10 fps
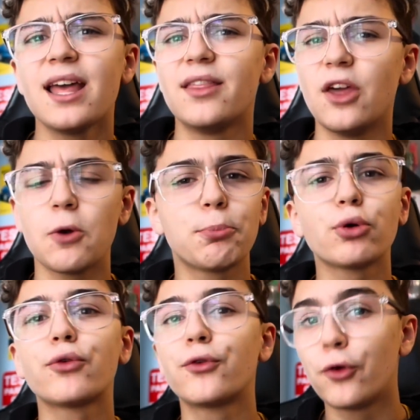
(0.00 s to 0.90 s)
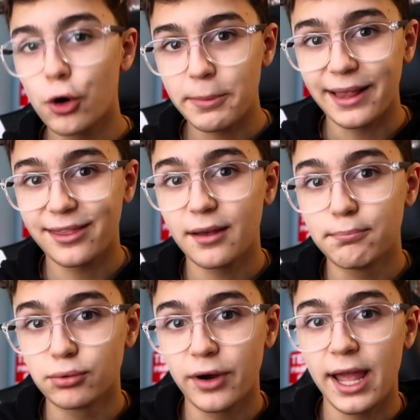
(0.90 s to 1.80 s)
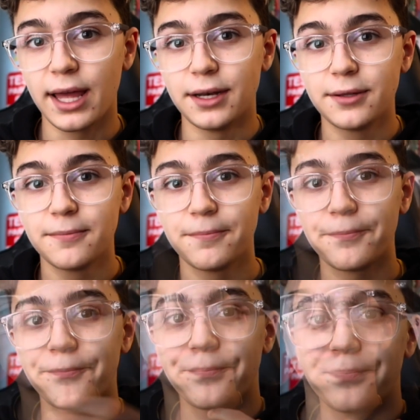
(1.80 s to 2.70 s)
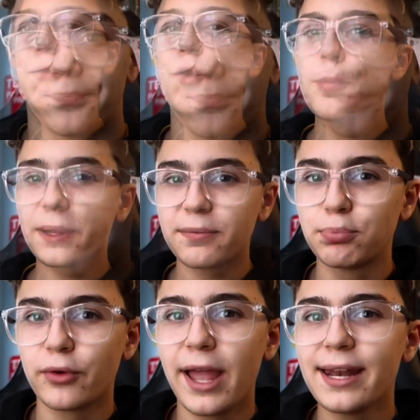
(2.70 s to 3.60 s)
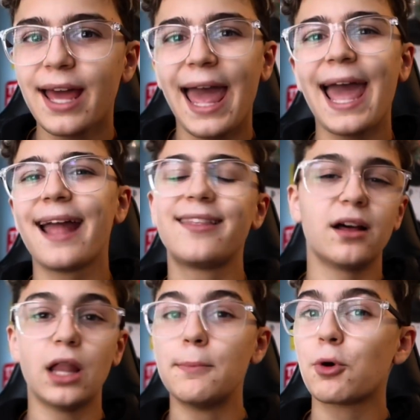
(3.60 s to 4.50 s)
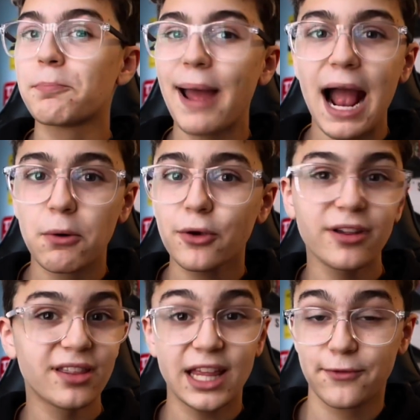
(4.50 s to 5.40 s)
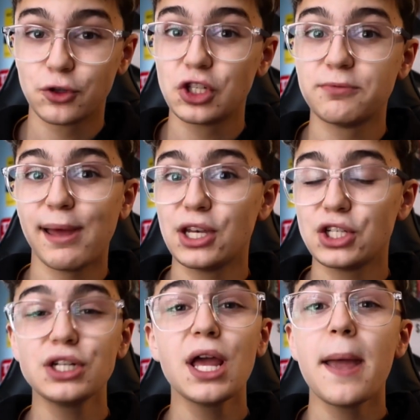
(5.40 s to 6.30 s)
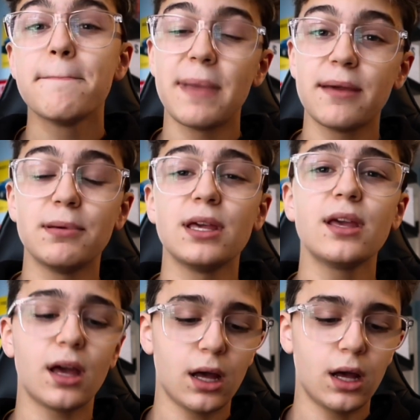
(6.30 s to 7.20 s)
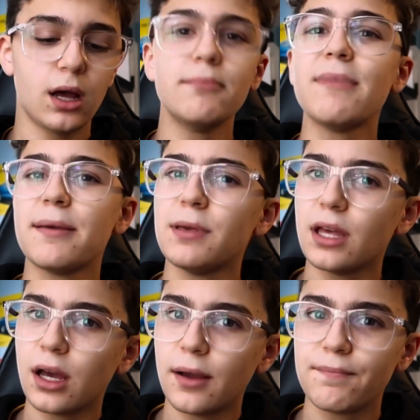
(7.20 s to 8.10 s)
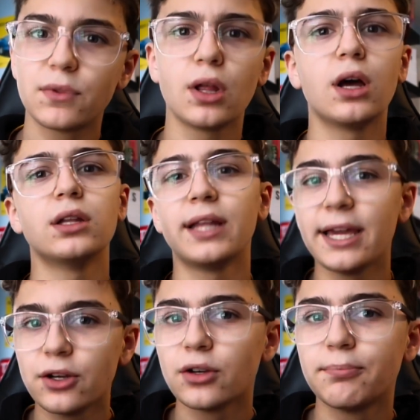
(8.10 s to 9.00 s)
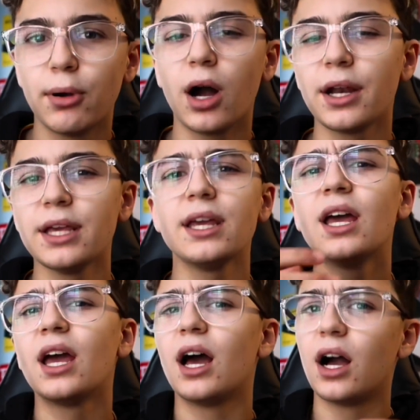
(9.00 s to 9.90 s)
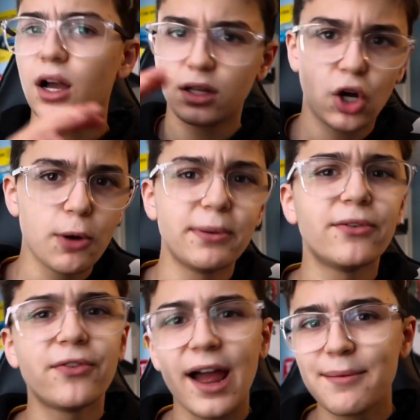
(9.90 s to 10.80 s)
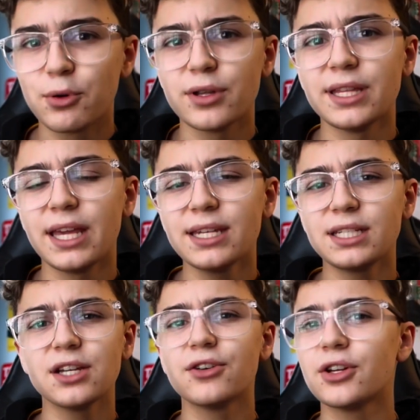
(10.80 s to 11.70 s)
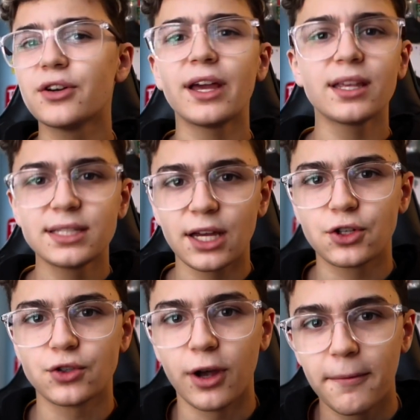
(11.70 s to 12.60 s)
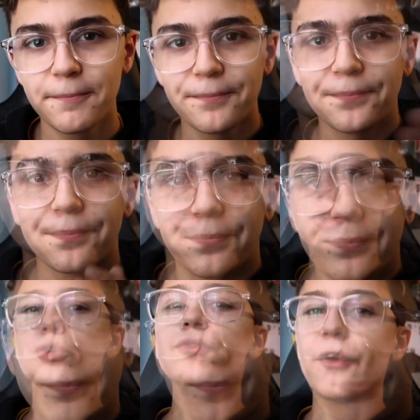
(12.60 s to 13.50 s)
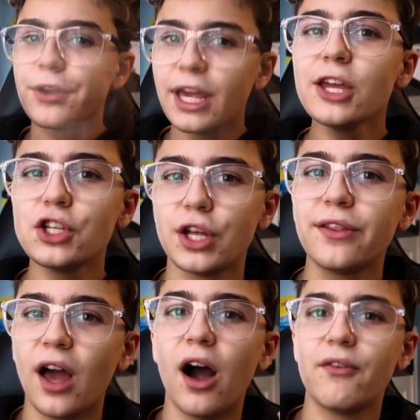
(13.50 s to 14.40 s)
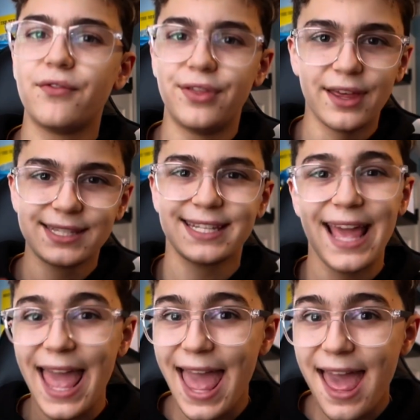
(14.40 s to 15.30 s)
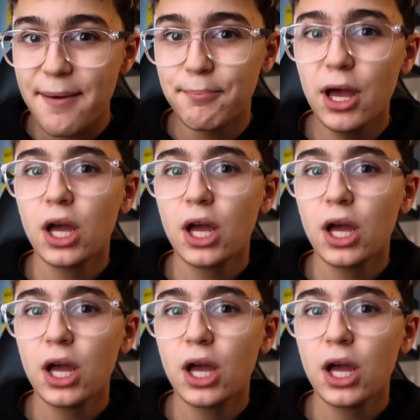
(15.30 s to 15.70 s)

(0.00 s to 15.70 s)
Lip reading: their performance brand. This performance brand adds a lot more power, stiffer suspension, maybe a lighter body, carbon fiber in the interior, etc. Now there are 2 variations of this M